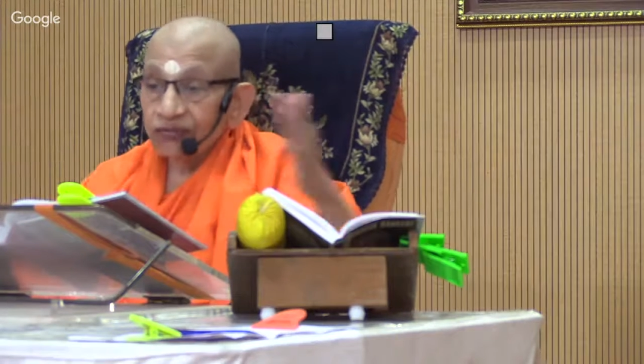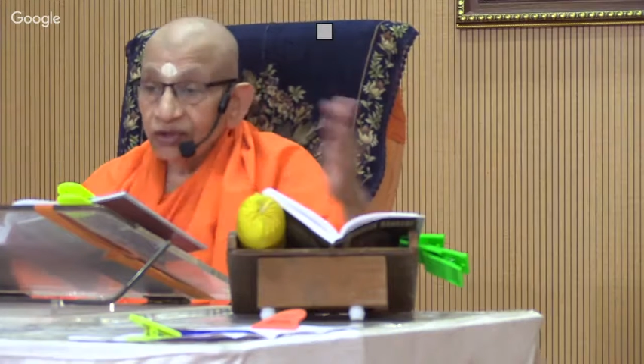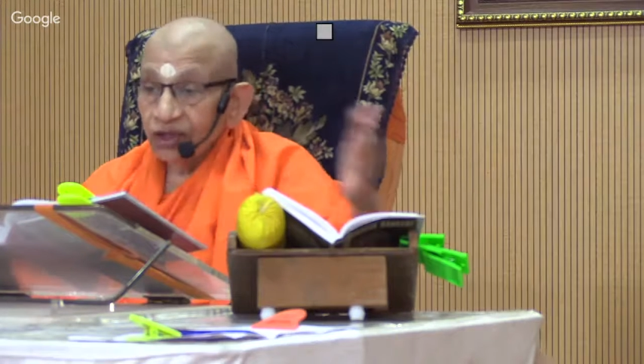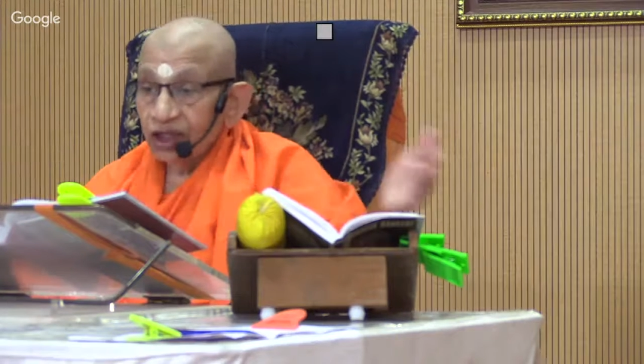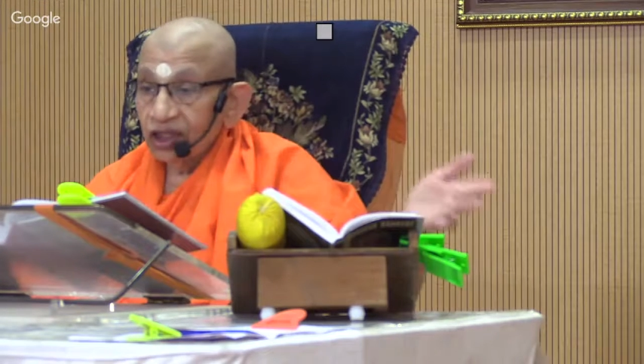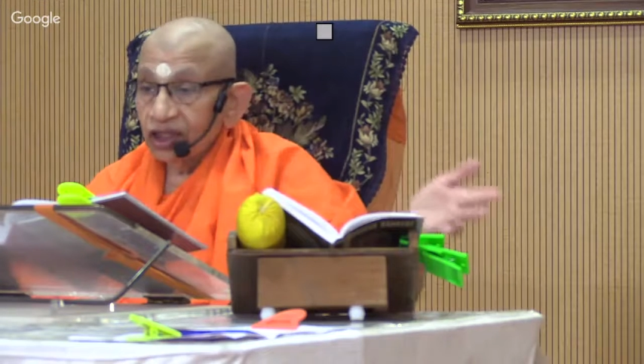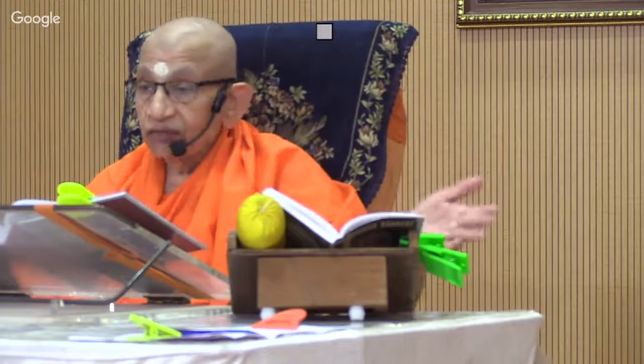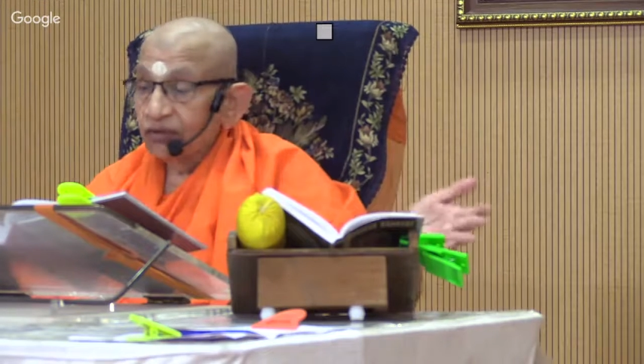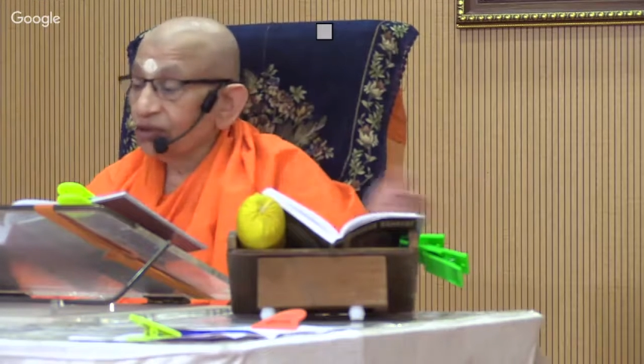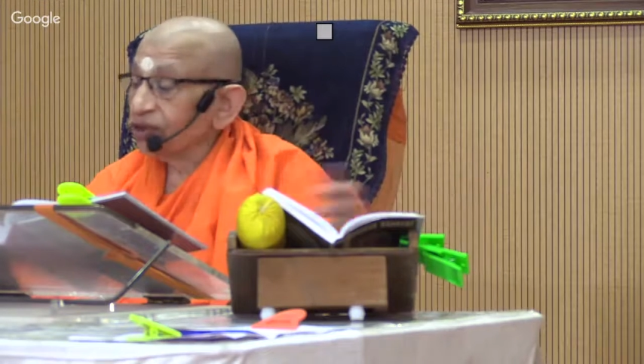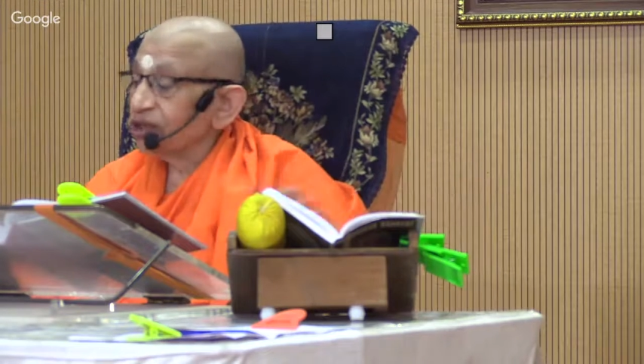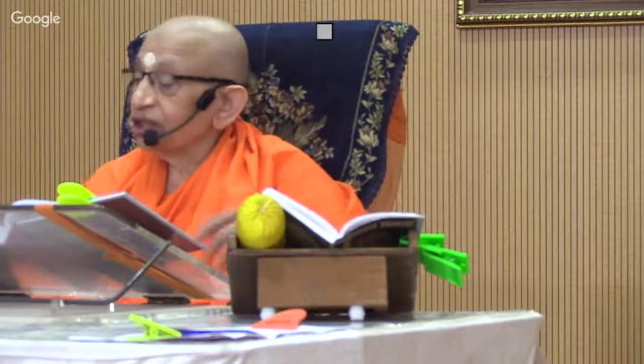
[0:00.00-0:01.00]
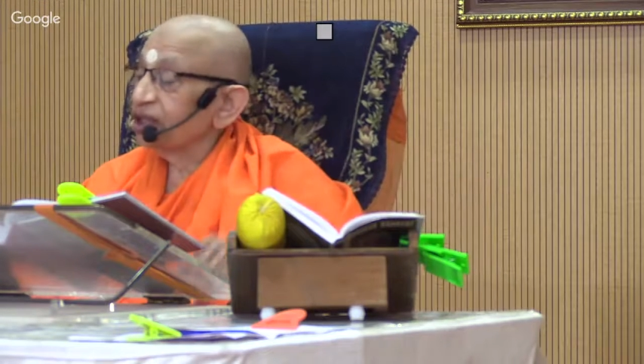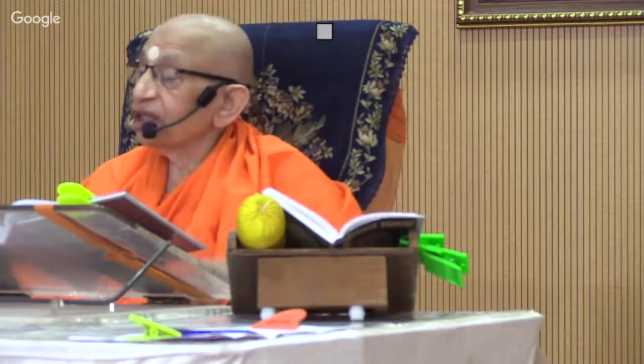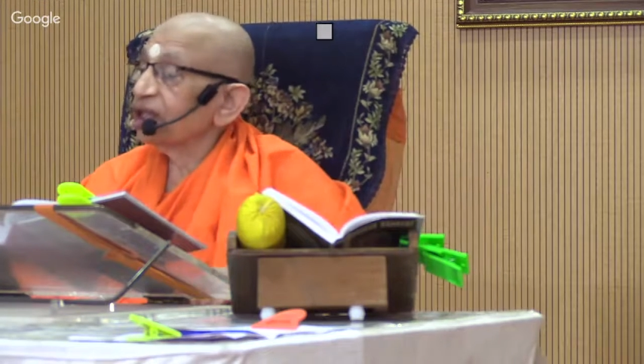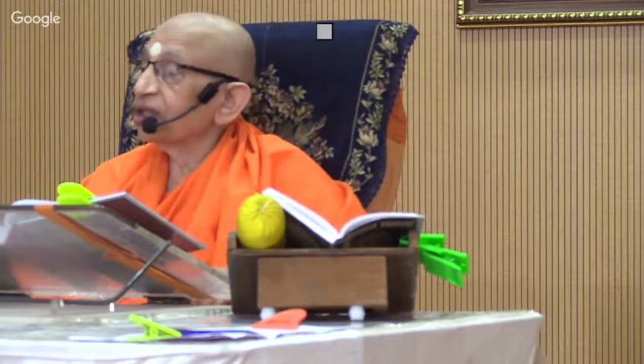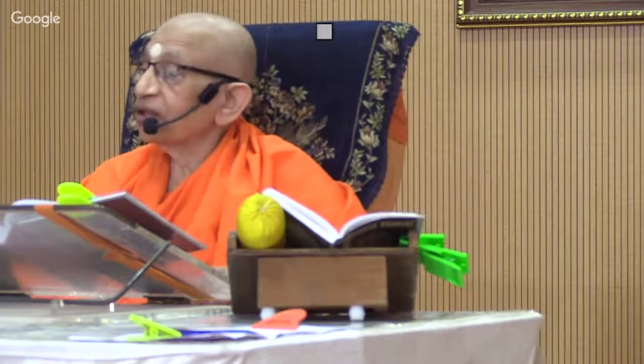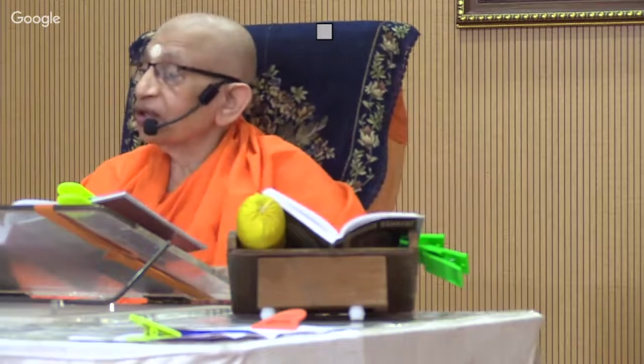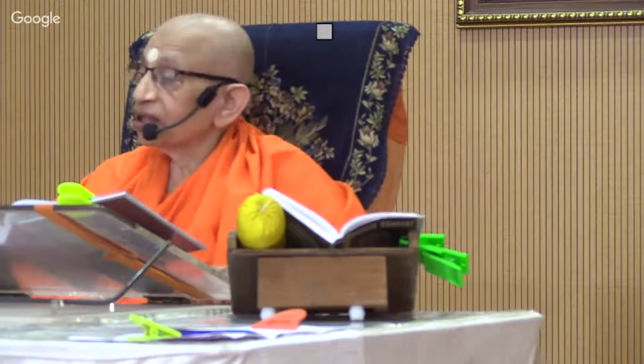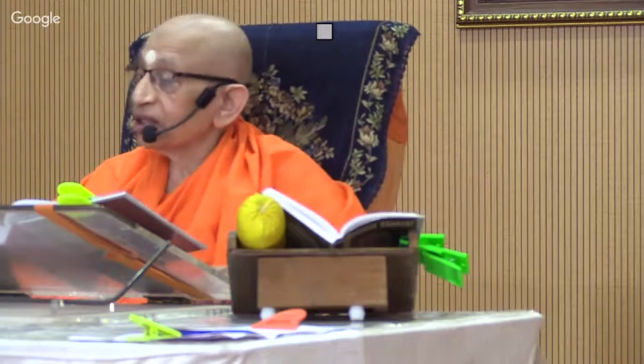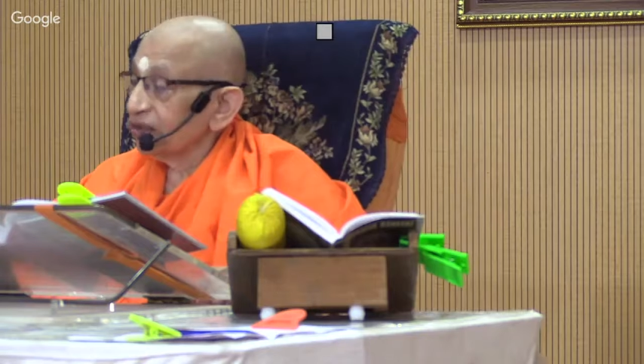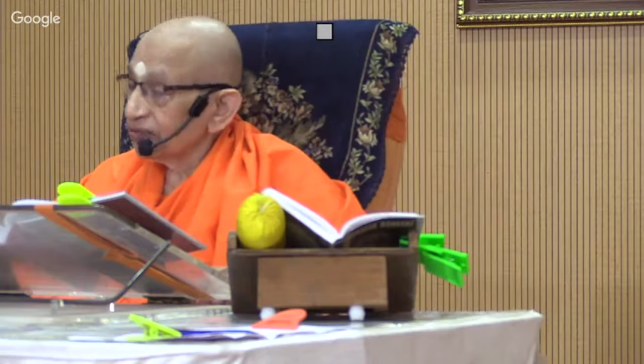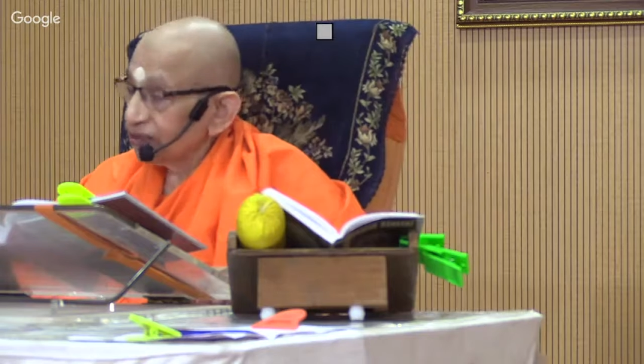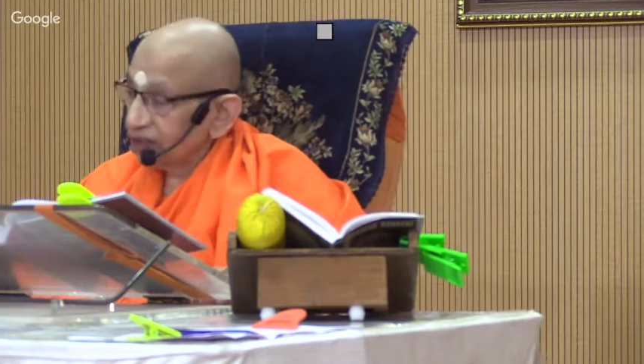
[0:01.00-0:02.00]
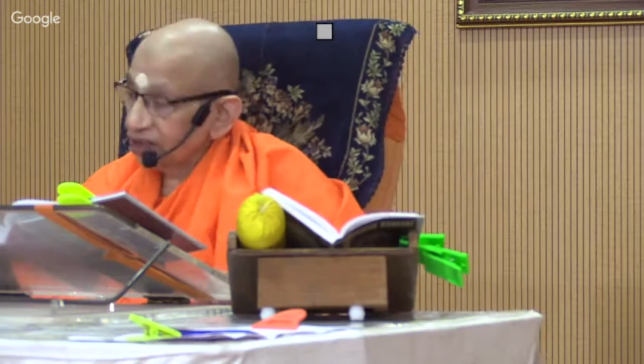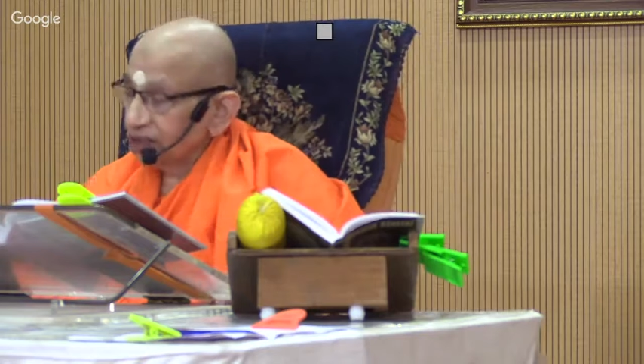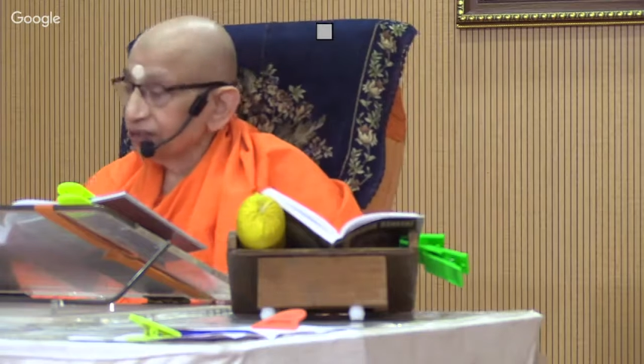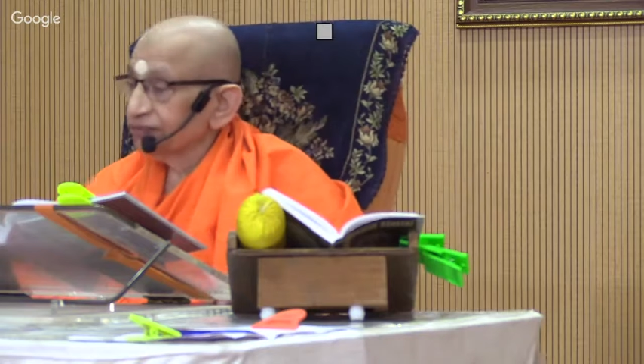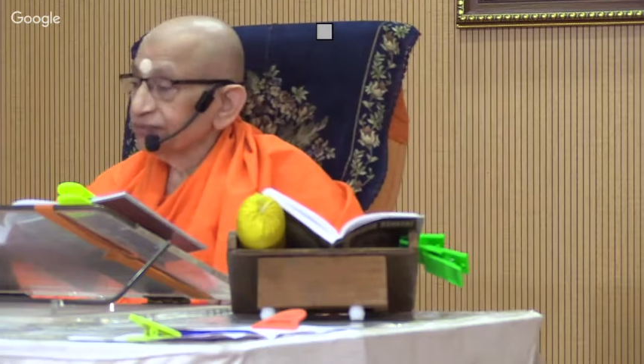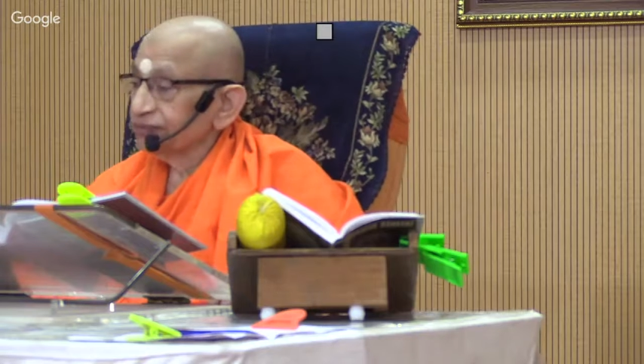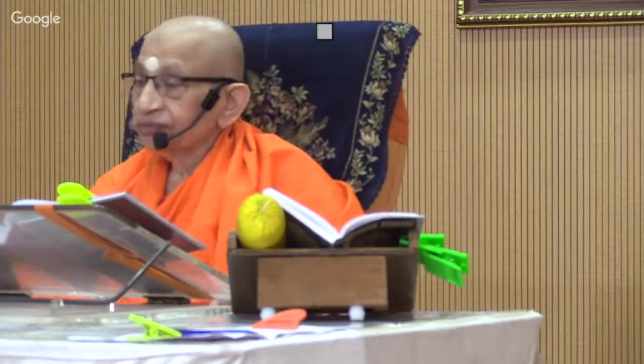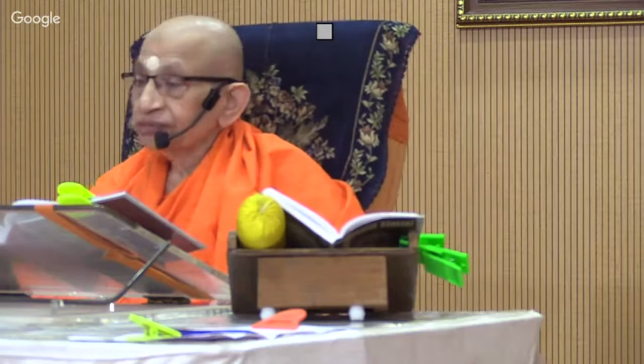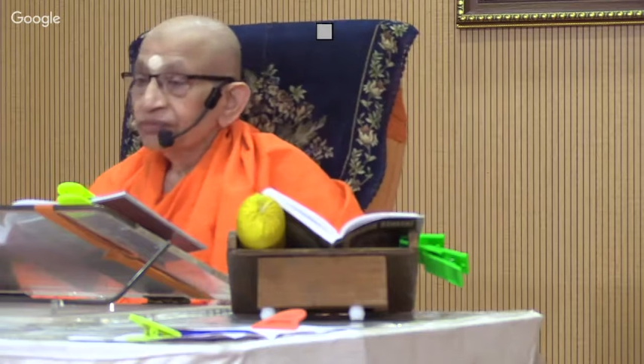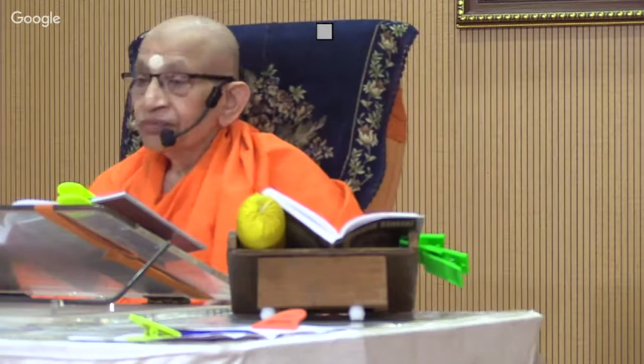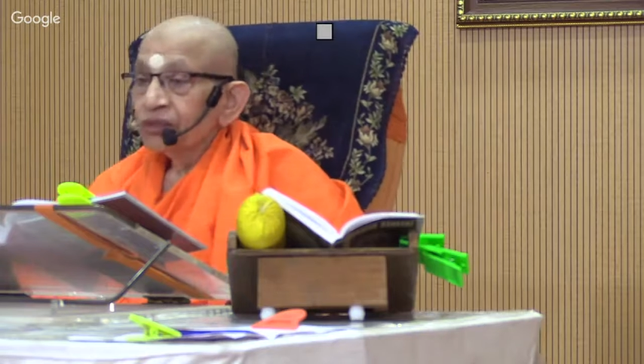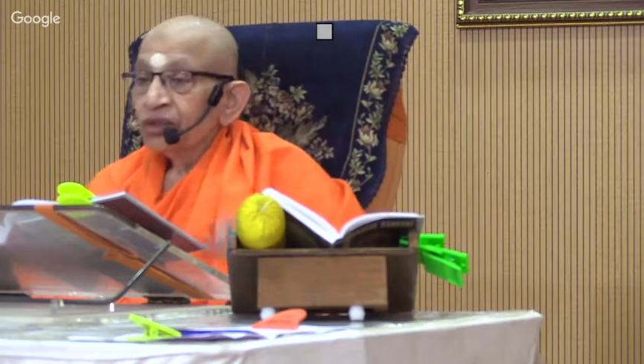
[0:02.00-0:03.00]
means of knowledge because they are not self-shining.